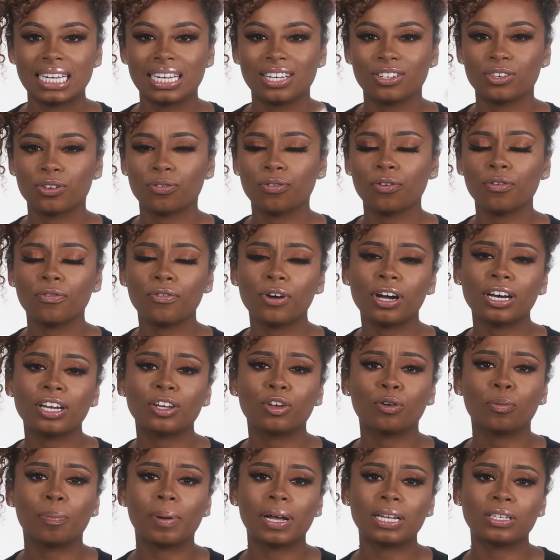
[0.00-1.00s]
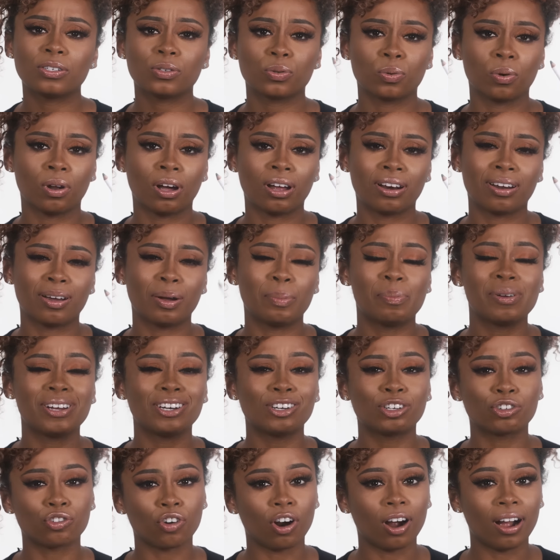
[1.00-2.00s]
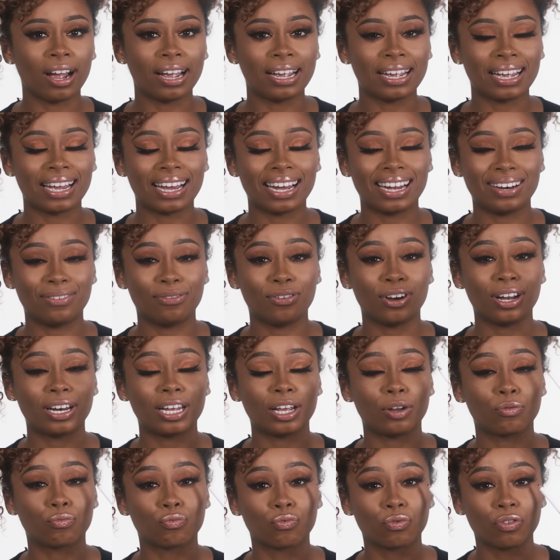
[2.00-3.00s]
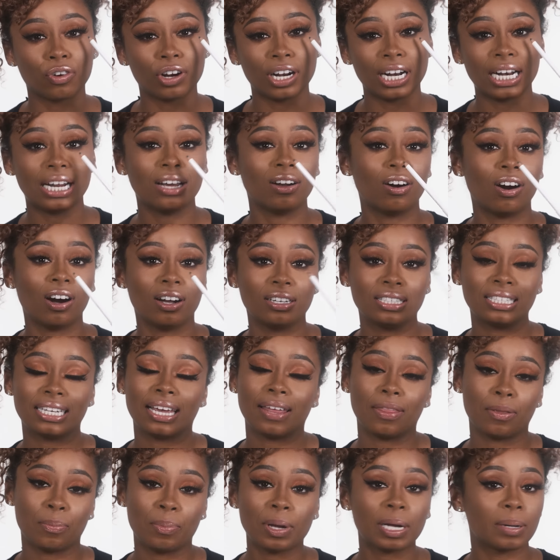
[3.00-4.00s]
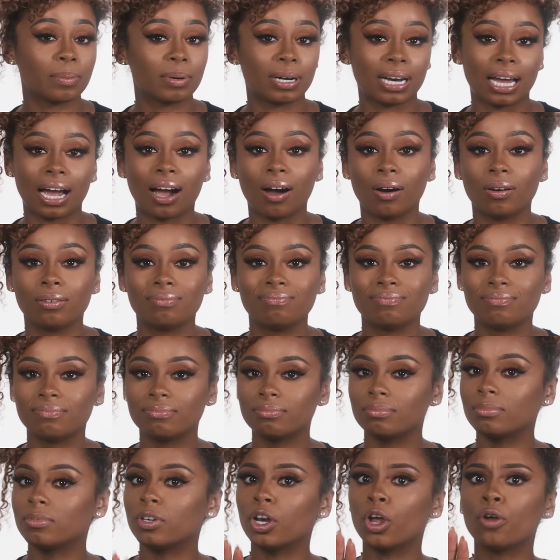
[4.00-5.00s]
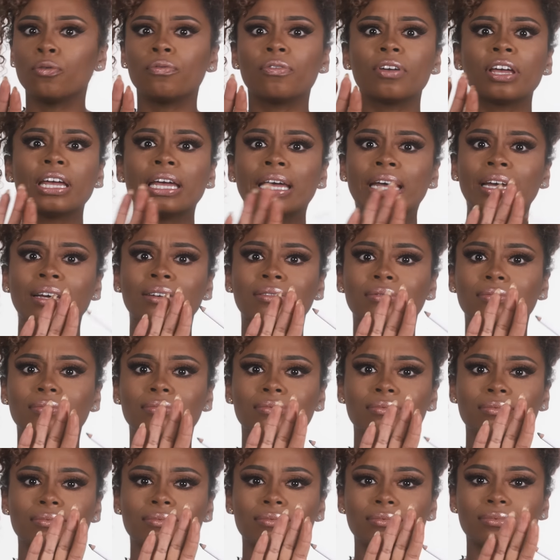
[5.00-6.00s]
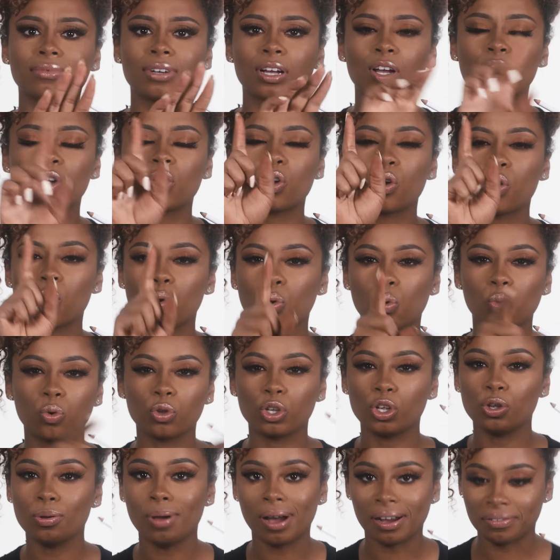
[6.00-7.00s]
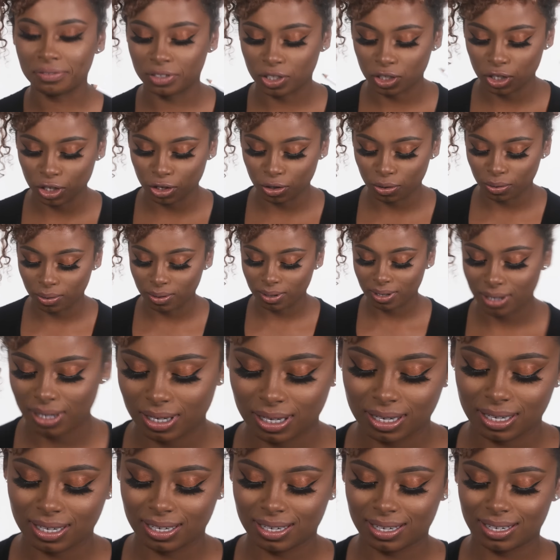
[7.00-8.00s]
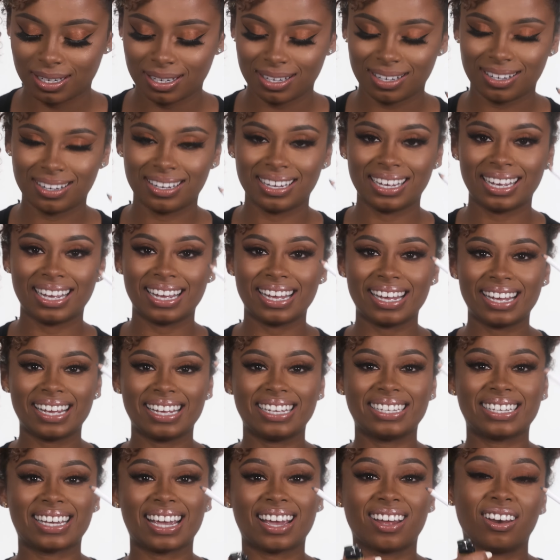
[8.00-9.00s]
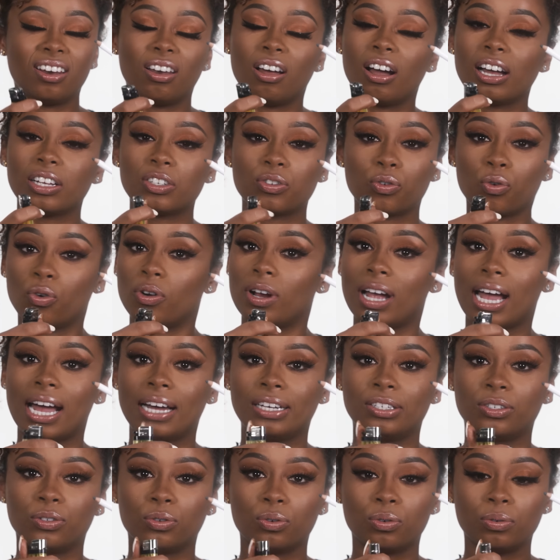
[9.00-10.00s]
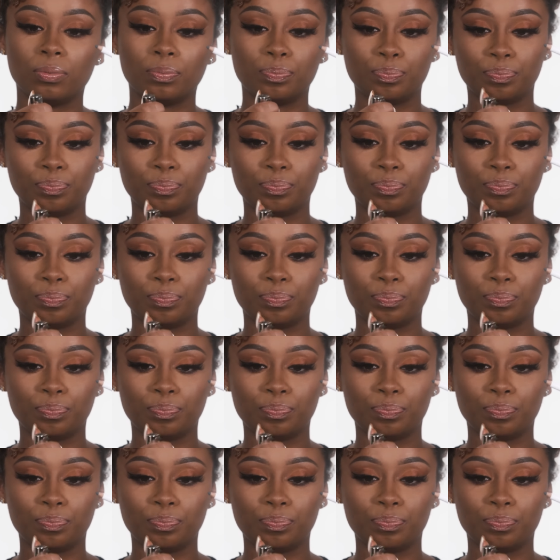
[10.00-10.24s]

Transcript: So if you're finding your pencil liner a bit dry and finding it really hard to get the pigment out, no fear. All you have to do is get a light or a candle,